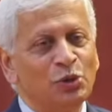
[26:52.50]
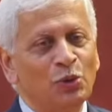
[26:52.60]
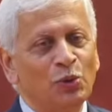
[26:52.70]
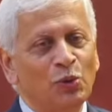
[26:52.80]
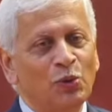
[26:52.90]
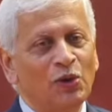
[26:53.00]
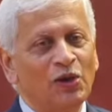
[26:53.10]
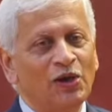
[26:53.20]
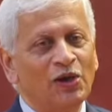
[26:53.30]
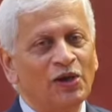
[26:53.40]
So
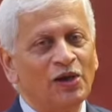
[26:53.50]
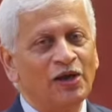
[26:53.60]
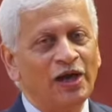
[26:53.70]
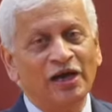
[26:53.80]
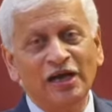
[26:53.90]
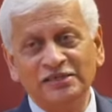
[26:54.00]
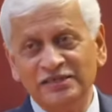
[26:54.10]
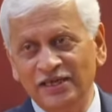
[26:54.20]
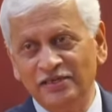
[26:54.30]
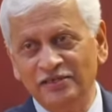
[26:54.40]

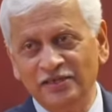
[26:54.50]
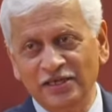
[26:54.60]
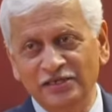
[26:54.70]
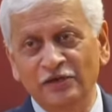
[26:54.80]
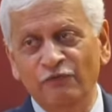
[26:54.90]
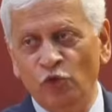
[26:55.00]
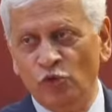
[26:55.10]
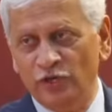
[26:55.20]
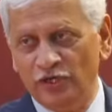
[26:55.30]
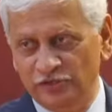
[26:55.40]
Kanga said in
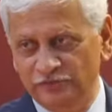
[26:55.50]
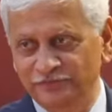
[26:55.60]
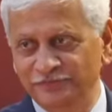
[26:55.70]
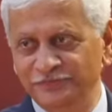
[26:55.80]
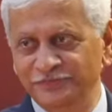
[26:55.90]
the foreword